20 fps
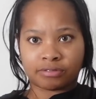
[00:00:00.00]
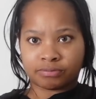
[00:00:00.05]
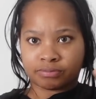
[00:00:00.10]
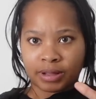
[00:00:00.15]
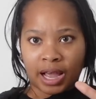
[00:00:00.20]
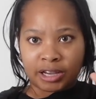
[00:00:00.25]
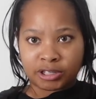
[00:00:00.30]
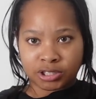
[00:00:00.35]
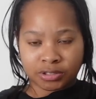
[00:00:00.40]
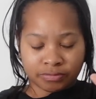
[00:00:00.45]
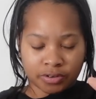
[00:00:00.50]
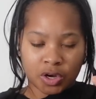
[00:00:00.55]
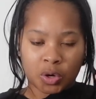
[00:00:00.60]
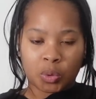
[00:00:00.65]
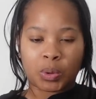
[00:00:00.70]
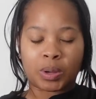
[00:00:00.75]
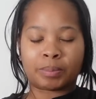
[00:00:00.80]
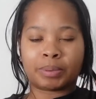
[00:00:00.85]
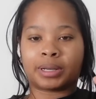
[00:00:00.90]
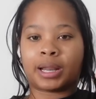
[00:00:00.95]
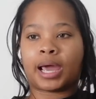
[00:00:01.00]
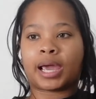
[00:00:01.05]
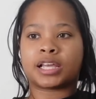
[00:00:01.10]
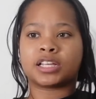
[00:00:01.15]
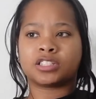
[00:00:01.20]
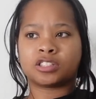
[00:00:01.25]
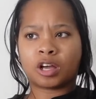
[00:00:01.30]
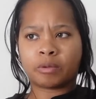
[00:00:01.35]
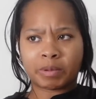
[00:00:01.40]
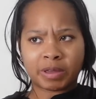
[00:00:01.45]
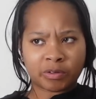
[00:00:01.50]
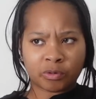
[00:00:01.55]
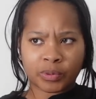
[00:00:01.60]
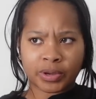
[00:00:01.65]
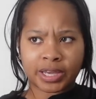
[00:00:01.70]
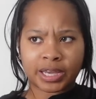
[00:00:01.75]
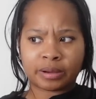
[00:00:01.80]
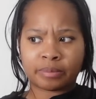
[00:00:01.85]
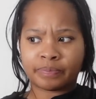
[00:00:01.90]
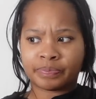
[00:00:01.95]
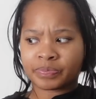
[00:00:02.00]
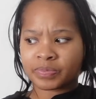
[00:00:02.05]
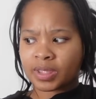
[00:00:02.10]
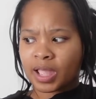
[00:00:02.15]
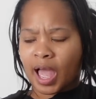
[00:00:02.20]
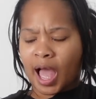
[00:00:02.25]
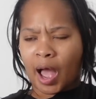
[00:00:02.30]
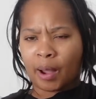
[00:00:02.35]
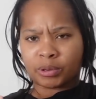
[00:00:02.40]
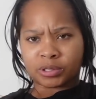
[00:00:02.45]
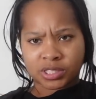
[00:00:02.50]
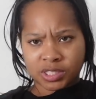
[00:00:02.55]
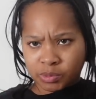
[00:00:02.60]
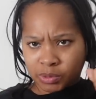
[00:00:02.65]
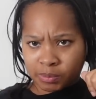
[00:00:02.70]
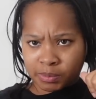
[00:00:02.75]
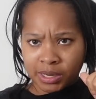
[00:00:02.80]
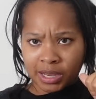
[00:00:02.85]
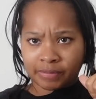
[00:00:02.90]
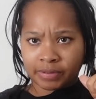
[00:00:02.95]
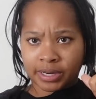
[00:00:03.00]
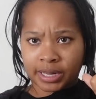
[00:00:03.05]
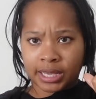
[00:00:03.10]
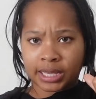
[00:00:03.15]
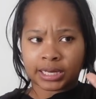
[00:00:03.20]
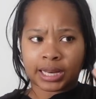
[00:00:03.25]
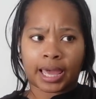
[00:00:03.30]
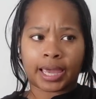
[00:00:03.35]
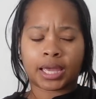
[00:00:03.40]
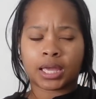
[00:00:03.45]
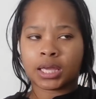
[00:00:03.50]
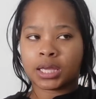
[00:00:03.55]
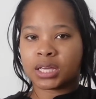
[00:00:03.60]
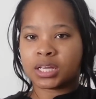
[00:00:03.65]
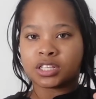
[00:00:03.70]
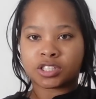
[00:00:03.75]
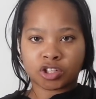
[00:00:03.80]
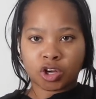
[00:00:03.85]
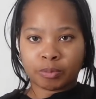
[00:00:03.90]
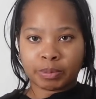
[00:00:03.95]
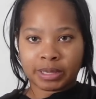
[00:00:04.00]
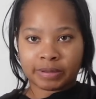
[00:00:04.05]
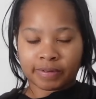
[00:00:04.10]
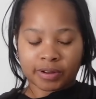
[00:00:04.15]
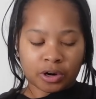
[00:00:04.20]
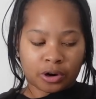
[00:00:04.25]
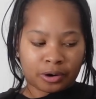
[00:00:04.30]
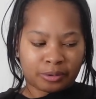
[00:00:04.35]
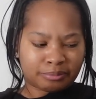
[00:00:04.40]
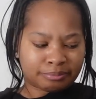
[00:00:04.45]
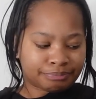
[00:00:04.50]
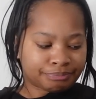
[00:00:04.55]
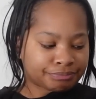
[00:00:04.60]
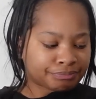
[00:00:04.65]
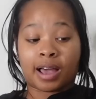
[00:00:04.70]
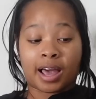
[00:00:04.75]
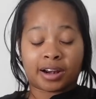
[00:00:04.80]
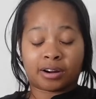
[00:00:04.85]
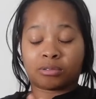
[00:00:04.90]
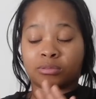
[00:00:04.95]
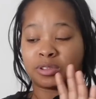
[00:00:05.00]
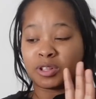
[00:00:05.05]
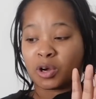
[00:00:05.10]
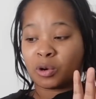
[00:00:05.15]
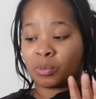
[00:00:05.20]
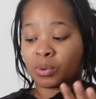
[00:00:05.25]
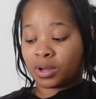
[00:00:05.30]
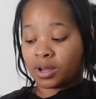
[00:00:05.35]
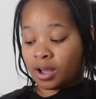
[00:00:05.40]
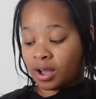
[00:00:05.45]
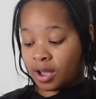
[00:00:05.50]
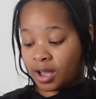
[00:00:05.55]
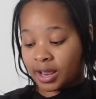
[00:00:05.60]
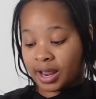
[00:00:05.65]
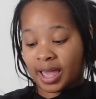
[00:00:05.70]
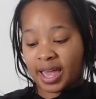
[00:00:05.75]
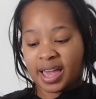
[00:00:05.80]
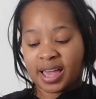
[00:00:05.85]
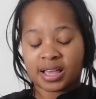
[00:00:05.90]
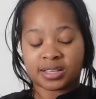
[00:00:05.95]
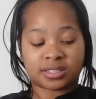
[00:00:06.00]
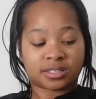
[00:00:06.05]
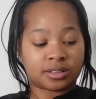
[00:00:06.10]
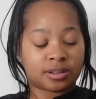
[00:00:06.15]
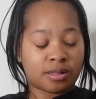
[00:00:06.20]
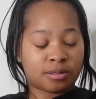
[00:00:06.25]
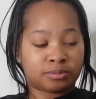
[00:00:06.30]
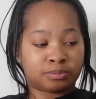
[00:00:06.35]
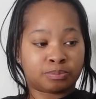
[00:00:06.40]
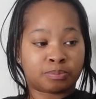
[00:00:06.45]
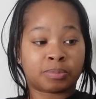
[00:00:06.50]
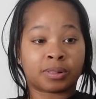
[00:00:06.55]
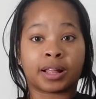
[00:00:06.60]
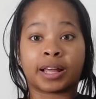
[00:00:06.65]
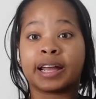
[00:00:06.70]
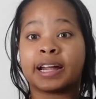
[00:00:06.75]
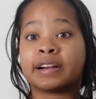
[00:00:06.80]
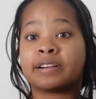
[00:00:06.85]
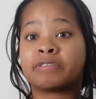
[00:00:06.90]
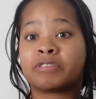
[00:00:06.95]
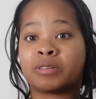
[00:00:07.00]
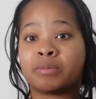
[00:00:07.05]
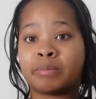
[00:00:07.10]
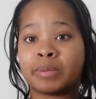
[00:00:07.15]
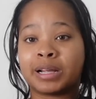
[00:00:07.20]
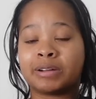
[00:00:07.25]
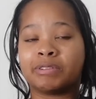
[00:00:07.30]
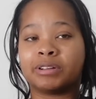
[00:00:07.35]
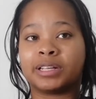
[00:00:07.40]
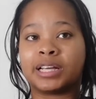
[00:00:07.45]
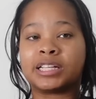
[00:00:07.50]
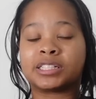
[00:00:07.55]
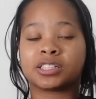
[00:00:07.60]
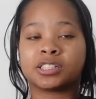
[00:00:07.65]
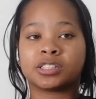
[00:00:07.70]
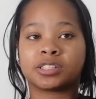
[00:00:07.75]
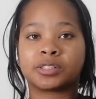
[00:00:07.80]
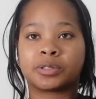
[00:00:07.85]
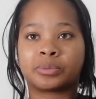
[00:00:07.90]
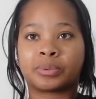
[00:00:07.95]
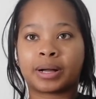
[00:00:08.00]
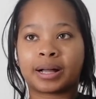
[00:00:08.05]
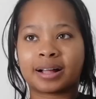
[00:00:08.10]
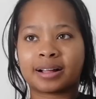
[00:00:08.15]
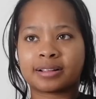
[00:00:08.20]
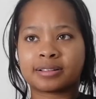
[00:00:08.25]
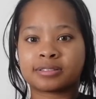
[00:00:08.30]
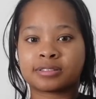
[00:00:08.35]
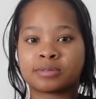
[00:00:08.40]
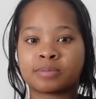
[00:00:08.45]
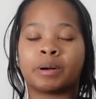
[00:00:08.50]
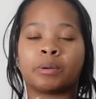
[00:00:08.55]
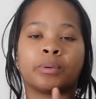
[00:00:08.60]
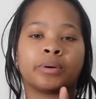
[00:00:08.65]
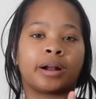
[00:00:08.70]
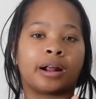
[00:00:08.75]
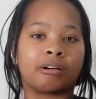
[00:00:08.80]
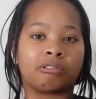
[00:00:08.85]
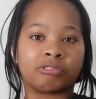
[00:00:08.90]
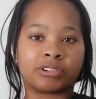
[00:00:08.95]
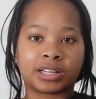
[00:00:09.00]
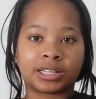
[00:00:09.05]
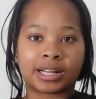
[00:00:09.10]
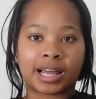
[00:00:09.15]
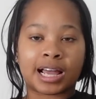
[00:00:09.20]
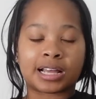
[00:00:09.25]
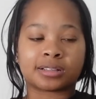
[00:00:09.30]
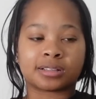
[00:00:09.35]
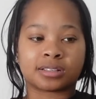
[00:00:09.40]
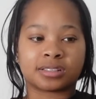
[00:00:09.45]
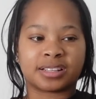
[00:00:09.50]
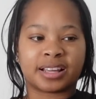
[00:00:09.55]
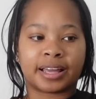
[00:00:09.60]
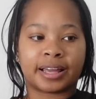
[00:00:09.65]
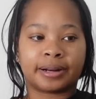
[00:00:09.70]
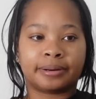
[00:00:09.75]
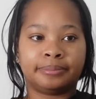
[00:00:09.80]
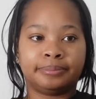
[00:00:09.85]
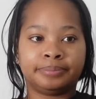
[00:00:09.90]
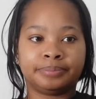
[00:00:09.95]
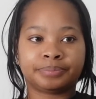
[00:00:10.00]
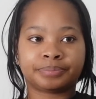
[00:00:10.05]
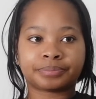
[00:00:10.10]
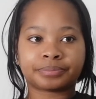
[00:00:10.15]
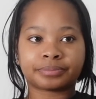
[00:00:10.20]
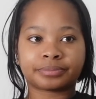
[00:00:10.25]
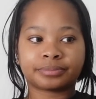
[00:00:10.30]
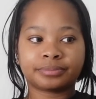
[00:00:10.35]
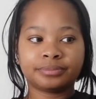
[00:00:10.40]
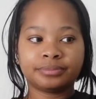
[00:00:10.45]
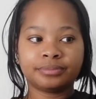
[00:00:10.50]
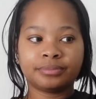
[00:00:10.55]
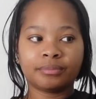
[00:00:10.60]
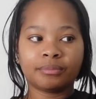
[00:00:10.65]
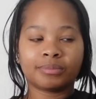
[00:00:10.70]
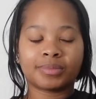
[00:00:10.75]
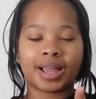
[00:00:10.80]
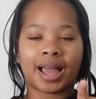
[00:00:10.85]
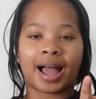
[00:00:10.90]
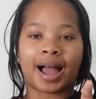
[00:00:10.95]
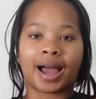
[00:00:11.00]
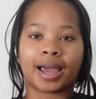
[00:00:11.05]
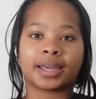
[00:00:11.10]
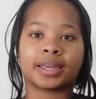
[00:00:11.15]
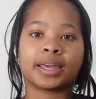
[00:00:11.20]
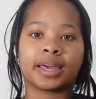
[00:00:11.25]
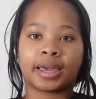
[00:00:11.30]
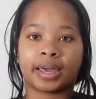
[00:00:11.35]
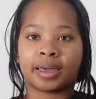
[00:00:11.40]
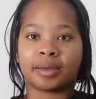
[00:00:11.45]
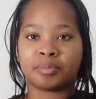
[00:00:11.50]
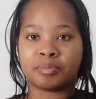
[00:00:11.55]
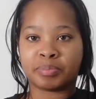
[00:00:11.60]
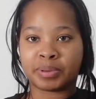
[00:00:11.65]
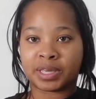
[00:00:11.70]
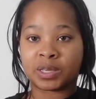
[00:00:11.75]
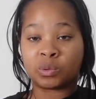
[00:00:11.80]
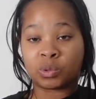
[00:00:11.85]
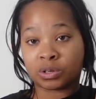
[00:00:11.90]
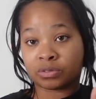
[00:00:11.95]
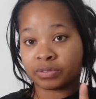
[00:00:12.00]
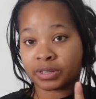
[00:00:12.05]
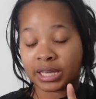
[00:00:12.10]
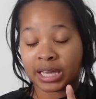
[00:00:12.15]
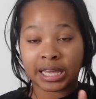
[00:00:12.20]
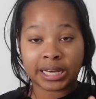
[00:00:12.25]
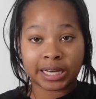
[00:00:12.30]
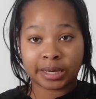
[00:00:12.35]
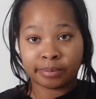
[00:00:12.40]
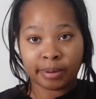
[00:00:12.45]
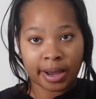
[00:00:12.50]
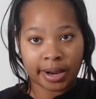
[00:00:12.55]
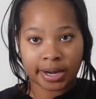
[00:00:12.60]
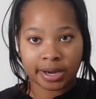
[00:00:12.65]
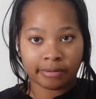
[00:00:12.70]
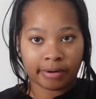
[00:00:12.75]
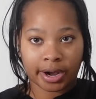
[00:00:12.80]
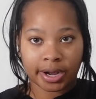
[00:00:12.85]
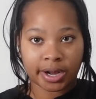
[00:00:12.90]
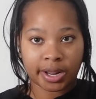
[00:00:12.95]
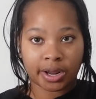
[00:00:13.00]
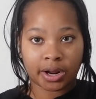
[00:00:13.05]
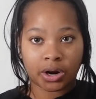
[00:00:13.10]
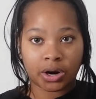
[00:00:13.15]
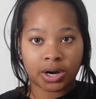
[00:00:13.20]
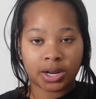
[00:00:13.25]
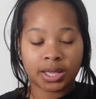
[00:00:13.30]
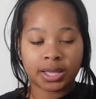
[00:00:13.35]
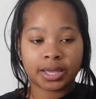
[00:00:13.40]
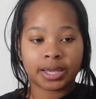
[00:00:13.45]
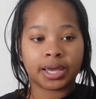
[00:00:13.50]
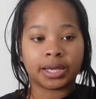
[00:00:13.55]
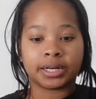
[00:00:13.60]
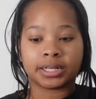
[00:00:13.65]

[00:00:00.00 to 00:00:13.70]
I used to fuck with, but like, it's no beef with him. I was just with him the other day. Like, it's no beef at all. I don't know what God has planned for me relationship wise, but what I realize is that I can't be with anybody right now. It